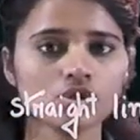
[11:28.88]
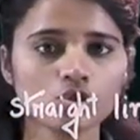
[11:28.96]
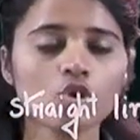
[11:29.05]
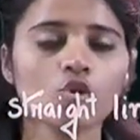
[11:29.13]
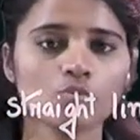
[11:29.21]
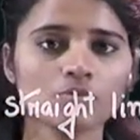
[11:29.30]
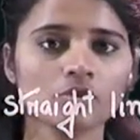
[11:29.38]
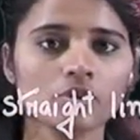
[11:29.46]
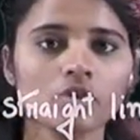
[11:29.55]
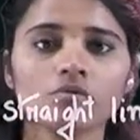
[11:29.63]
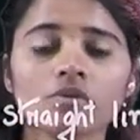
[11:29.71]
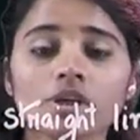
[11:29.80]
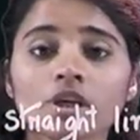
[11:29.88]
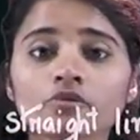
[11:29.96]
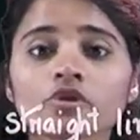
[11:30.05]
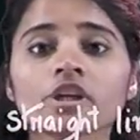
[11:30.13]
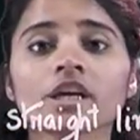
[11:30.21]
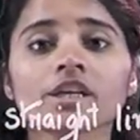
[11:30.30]
slope will give
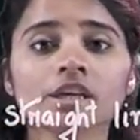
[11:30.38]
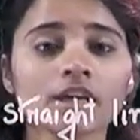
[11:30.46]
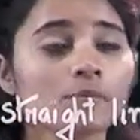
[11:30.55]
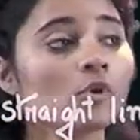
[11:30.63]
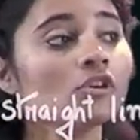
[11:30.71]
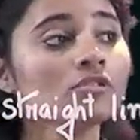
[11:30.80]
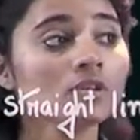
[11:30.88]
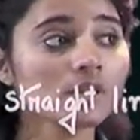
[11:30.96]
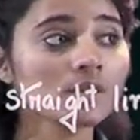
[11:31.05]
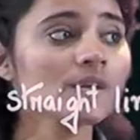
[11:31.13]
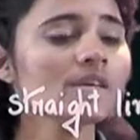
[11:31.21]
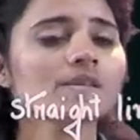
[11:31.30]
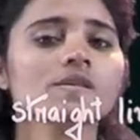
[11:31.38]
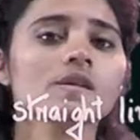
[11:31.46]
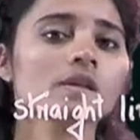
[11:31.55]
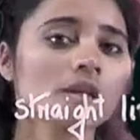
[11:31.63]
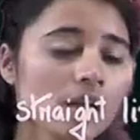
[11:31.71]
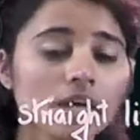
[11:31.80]
you an idea about this
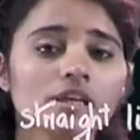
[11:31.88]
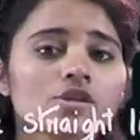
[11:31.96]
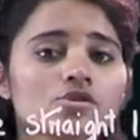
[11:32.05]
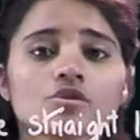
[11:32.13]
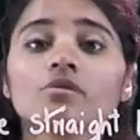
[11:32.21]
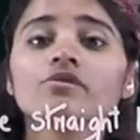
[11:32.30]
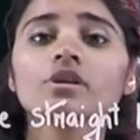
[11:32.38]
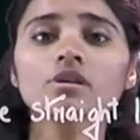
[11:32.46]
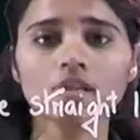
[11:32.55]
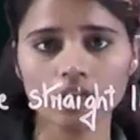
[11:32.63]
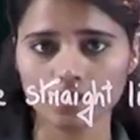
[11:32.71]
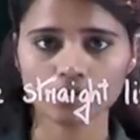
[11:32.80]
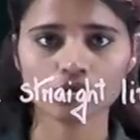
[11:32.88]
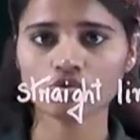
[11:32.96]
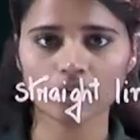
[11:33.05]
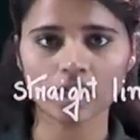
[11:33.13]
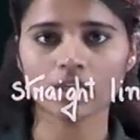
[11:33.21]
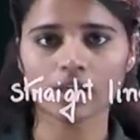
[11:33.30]
inclination of the
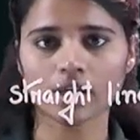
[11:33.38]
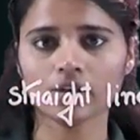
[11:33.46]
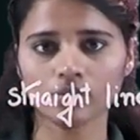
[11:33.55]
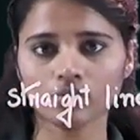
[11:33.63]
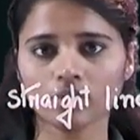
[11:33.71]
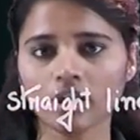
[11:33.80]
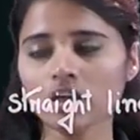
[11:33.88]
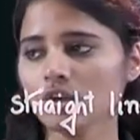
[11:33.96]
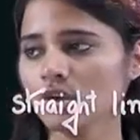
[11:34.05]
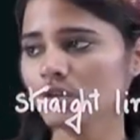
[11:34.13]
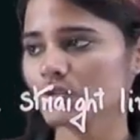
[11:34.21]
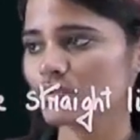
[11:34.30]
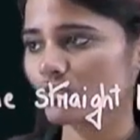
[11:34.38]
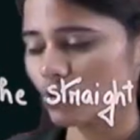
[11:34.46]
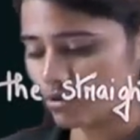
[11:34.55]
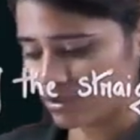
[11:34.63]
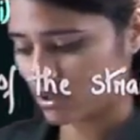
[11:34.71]
straight line, okay? So,